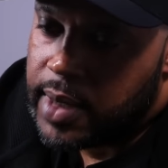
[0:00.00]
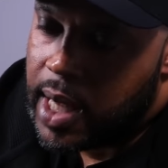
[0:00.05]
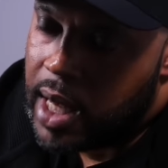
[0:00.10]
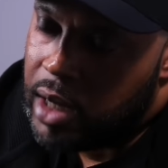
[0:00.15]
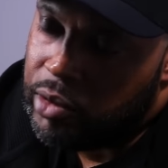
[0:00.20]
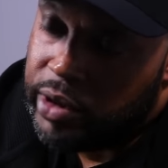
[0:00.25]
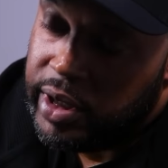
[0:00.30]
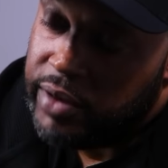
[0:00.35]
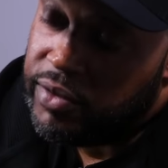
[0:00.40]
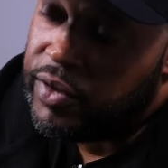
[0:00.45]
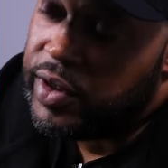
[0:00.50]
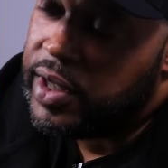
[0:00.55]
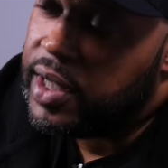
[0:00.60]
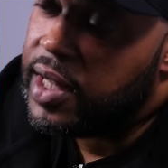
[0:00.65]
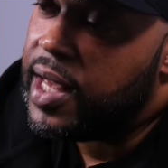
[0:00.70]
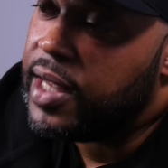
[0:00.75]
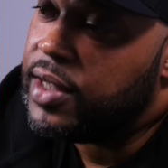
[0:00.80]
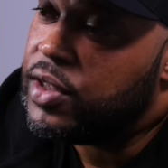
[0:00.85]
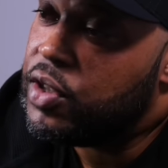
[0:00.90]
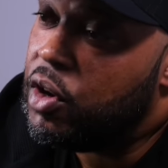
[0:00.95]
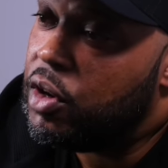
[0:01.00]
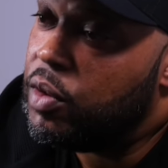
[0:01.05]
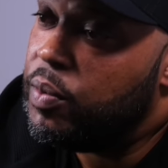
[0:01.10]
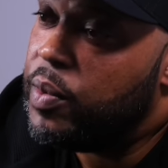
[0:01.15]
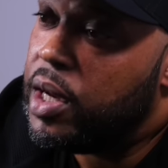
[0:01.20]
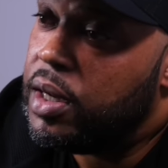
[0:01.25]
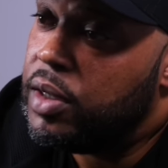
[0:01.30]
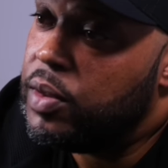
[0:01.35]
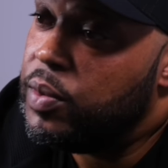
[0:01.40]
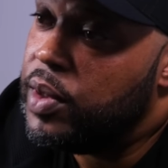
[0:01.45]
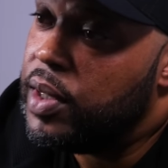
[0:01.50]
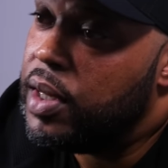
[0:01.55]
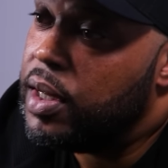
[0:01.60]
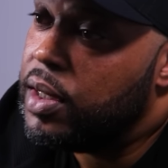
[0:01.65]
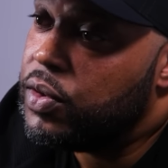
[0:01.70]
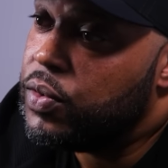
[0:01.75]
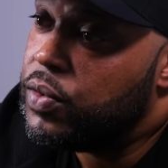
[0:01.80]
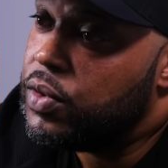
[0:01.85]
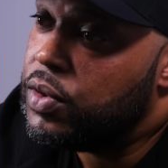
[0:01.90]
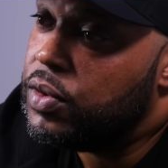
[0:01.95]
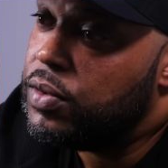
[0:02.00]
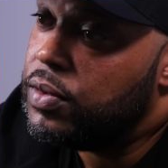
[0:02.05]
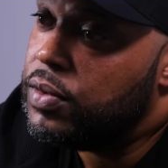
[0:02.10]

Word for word: I don't even really like talking about it, to be honest with